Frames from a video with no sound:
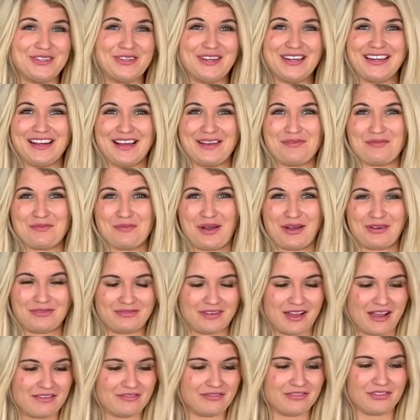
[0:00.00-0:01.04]
And I'm about
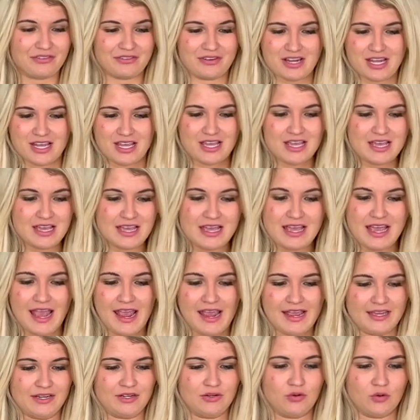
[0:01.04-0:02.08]
five three
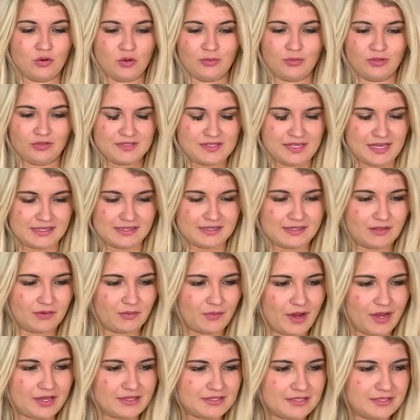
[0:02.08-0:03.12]
and normal size in the
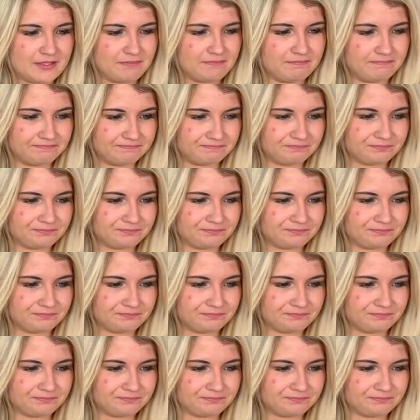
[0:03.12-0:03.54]
waist.